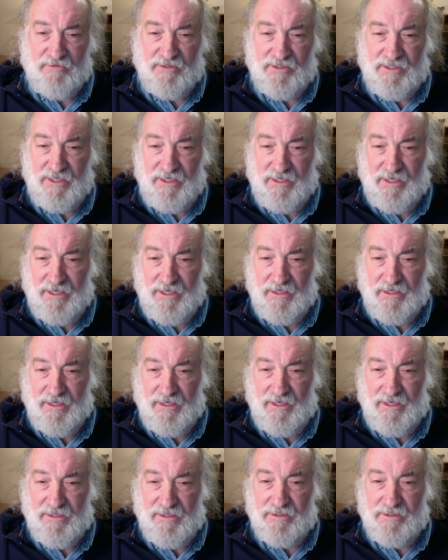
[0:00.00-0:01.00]
of seeking
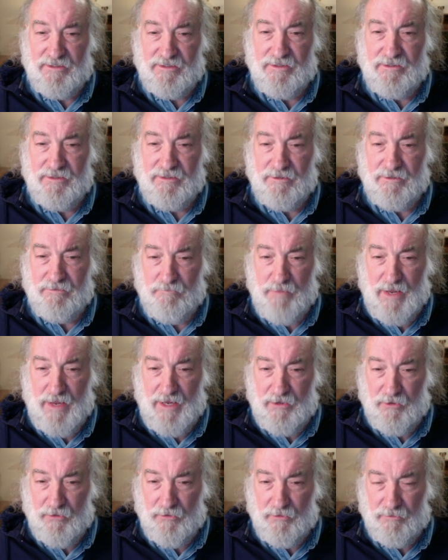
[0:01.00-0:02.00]
his
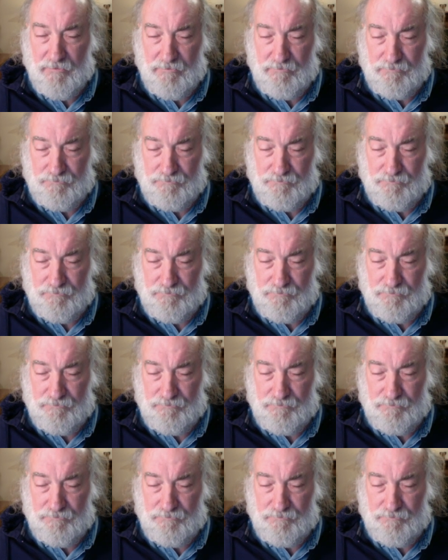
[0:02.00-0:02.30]
Maker.